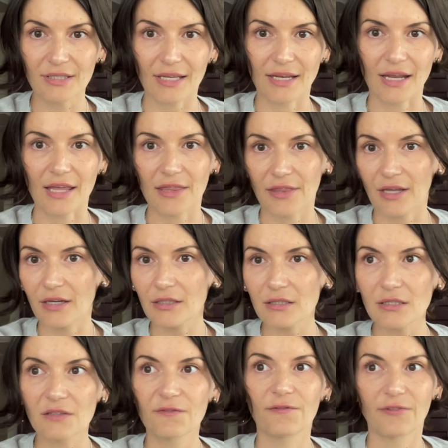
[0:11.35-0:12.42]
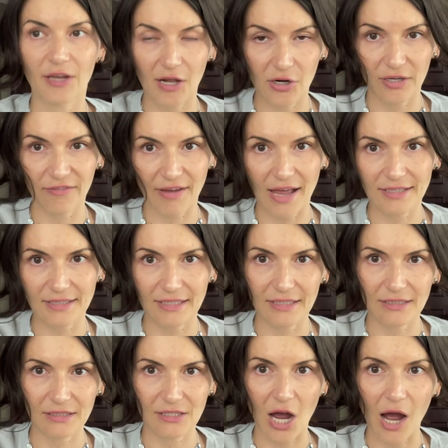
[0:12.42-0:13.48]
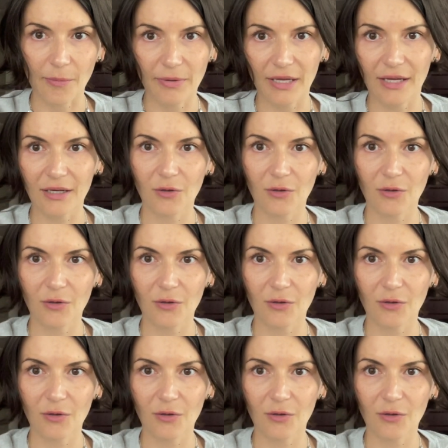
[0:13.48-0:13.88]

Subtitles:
and I think it's a very fascinating topic,